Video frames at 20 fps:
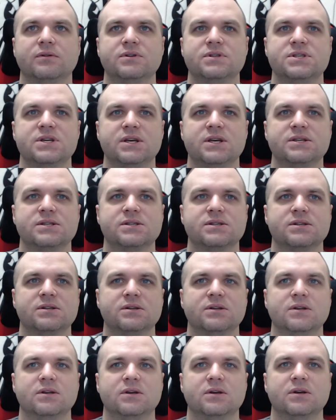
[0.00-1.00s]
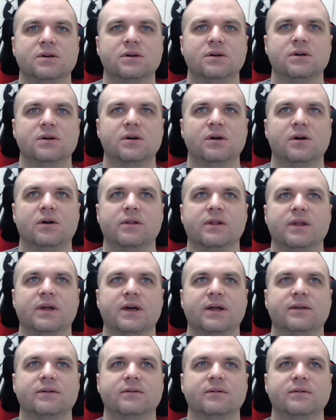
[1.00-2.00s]
Just hold
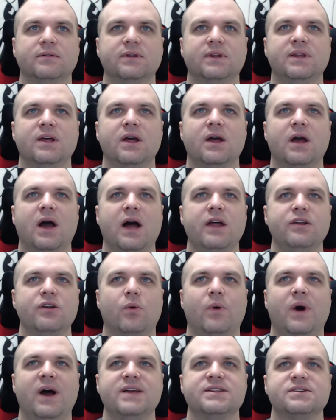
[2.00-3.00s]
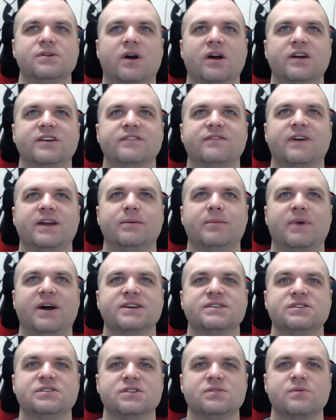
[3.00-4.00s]
on. I don't know why it's so hard to find a
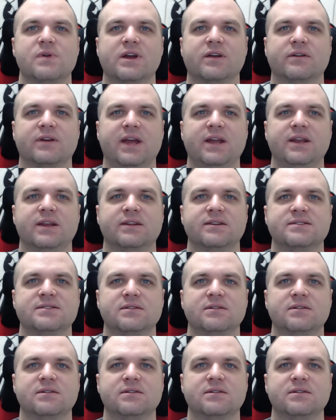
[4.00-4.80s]
box of just regular Acadians.